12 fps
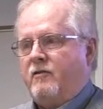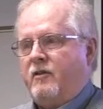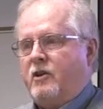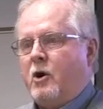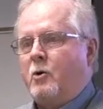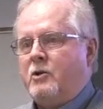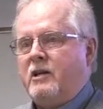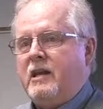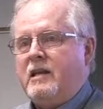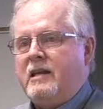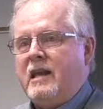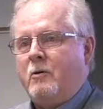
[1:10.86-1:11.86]
if you don't, you
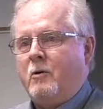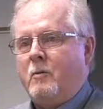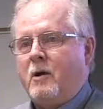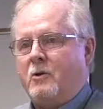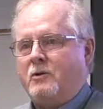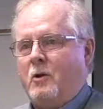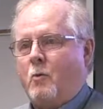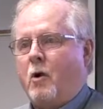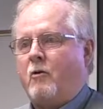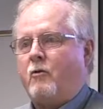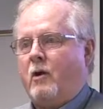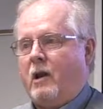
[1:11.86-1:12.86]
need to get one because it'll
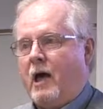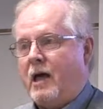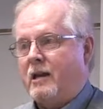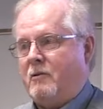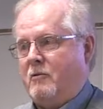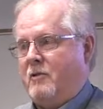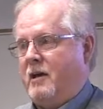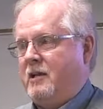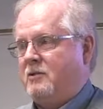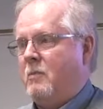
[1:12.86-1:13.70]
work for a lot of different things,